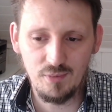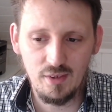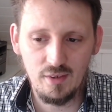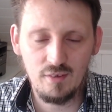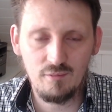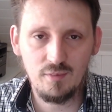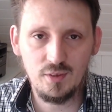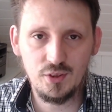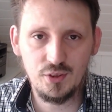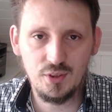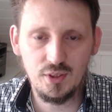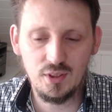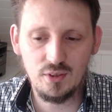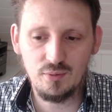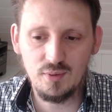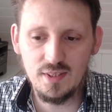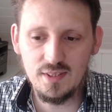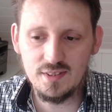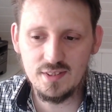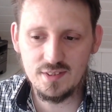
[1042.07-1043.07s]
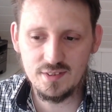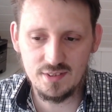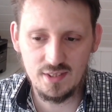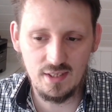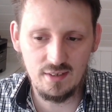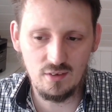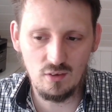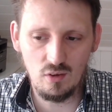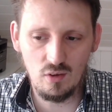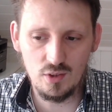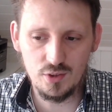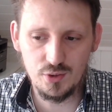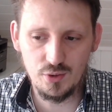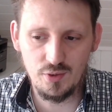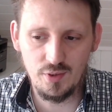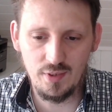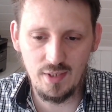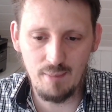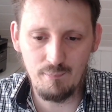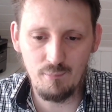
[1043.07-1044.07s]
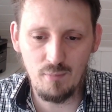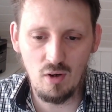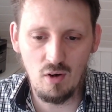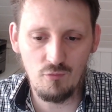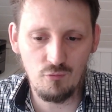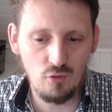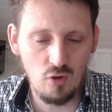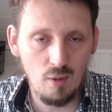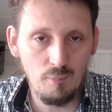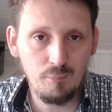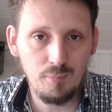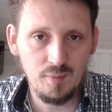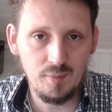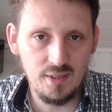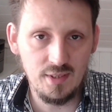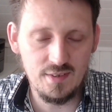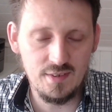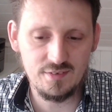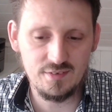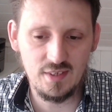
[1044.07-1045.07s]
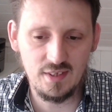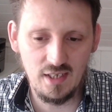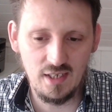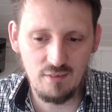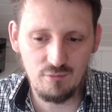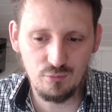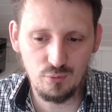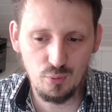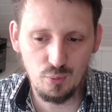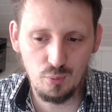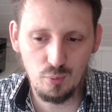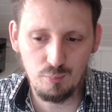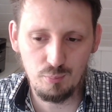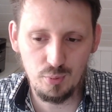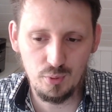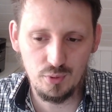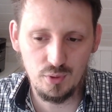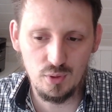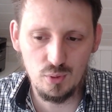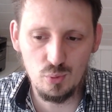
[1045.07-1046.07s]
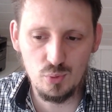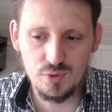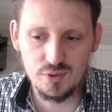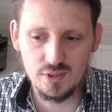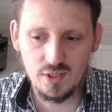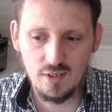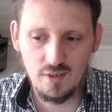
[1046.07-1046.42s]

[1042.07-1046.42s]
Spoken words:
which decreases then also the number of companies that have to produce